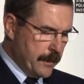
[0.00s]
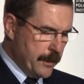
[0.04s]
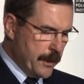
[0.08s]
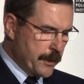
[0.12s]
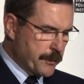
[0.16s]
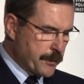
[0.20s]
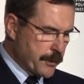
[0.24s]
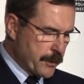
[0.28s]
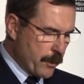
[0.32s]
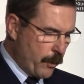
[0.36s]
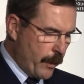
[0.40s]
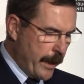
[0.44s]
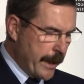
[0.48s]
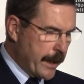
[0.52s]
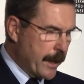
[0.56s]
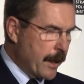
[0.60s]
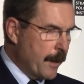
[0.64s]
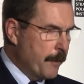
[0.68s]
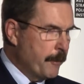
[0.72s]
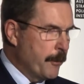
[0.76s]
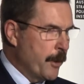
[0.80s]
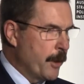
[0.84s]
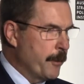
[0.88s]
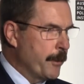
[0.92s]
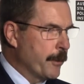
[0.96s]
This was a
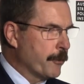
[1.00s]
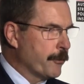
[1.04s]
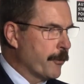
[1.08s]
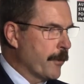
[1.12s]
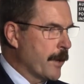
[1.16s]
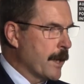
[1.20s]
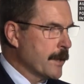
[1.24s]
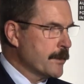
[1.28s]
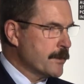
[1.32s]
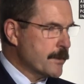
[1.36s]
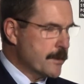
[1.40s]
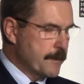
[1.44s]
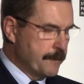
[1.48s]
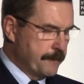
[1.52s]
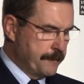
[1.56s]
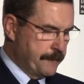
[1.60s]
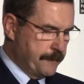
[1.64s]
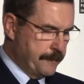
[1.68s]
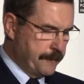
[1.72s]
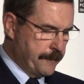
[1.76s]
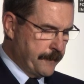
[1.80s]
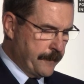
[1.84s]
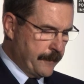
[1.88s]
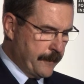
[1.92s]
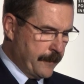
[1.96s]
wake-up moment for us.
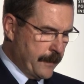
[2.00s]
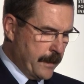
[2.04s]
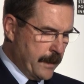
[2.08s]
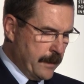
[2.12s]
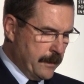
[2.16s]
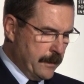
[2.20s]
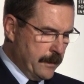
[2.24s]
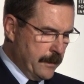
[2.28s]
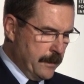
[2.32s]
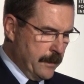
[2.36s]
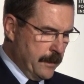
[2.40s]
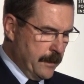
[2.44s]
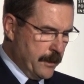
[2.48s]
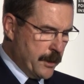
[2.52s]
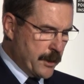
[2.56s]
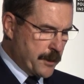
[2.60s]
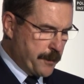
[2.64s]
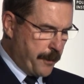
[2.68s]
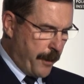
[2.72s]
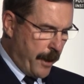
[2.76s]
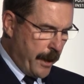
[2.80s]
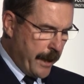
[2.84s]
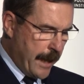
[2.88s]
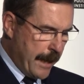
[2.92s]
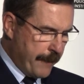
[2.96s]

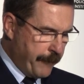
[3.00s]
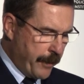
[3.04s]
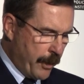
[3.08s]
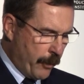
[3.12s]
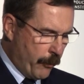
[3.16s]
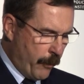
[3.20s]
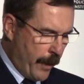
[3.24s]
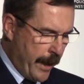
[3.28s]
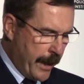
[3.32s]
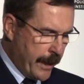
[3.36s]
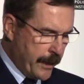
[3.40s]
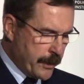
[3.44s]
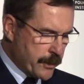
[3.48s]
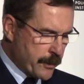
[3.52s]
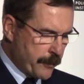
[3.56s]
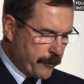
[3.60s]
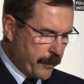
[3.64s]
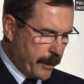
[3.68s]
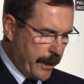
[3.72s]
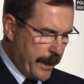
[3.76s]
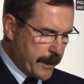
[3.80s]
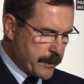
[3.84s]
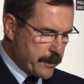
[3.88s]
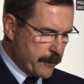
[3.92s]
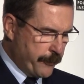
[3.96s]
Despite having a range of
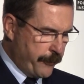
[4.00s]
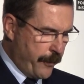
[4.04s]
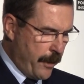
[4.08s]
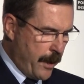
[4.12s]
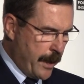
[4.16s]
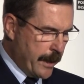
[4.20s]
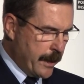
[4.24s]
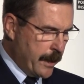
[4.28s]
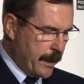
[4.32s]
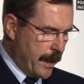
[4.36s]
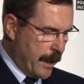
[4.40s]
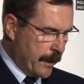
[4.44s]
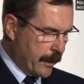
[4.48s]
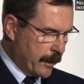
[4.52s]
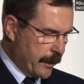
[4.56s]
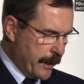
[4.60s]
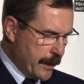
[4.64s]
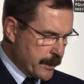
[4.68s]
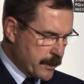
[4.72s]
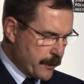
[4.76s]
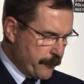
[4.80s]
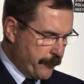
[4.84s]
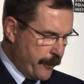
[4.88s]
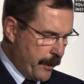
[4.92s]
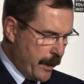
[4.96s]
classified and
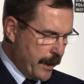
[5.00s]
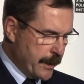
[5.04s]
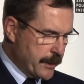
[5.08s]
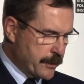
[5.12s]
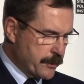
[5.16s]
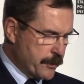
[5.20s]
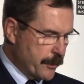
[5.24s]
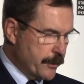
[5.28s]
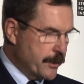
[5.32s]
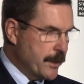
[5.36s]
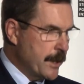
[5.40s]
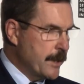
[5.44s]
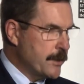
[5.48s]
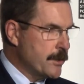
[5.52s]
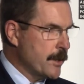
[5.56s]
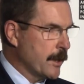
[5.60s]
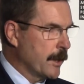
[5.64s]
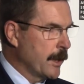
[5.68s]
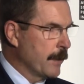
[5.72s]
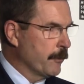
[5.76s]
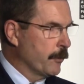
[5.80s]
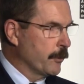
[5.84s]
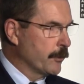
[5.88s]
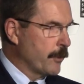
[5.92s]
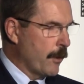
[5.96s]
unclassified
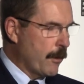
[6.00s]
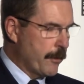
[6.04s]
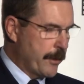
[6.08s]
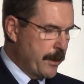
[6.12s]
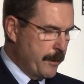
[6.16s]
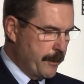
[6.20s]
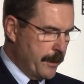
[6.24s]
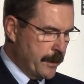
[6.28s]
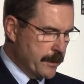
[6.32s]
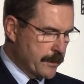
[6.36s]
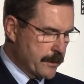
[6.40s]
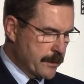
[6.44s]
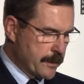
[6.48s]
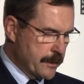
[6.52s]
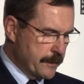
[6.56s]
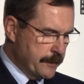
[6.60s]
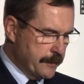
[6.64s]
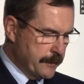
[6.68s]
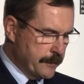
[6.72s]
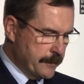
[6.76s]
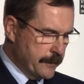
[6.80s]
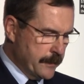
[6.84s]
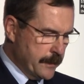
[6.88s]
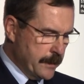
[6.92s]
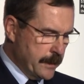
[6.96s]
strategic level documents,
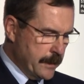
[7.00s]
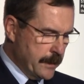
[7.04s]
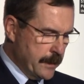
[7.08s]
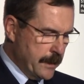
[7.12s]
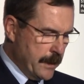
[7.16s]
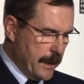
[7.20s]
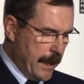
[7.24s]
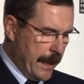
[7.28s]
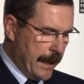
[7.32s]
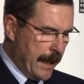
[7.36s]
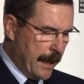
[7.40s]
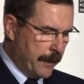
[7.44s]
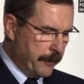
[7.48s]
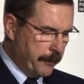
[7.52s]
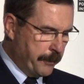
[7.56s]
an